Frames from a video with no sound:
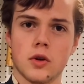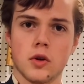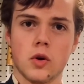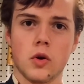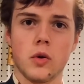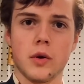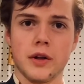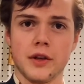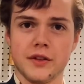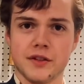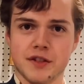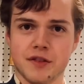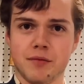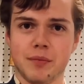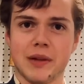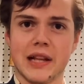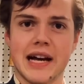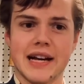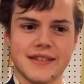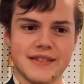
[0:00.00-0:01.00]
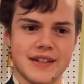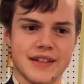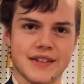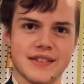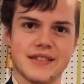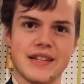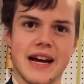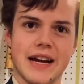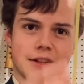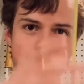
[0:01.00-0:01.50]
coils of plastic
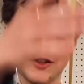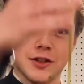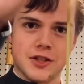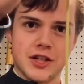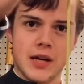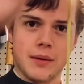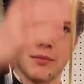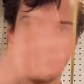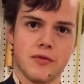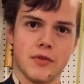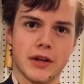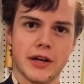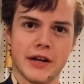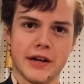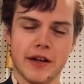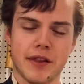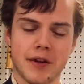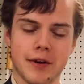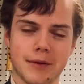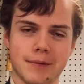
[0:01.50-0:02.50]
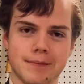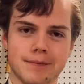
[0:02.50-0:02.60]
stacked on top of one another.